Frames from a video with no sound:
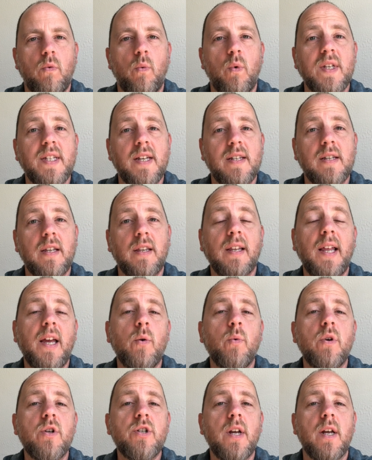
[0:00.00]
was as a
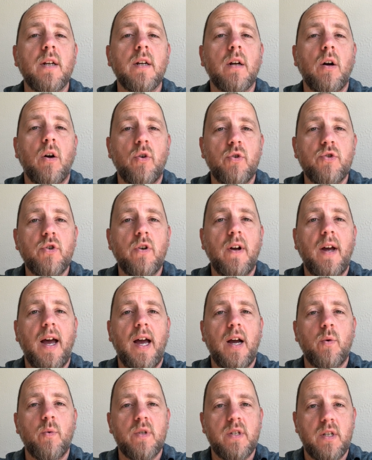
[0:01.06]
language and culture
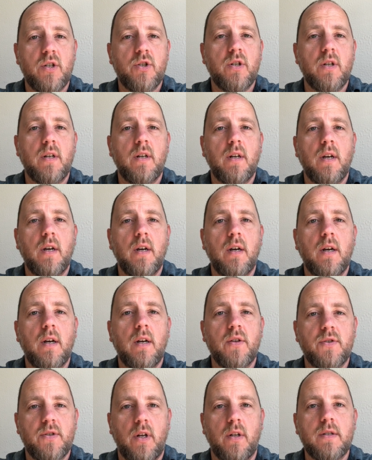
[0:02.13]
acquisition
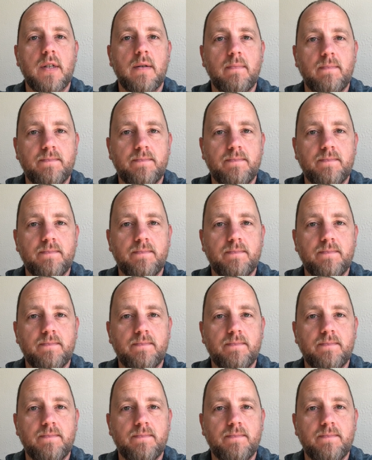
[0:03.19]
consultant.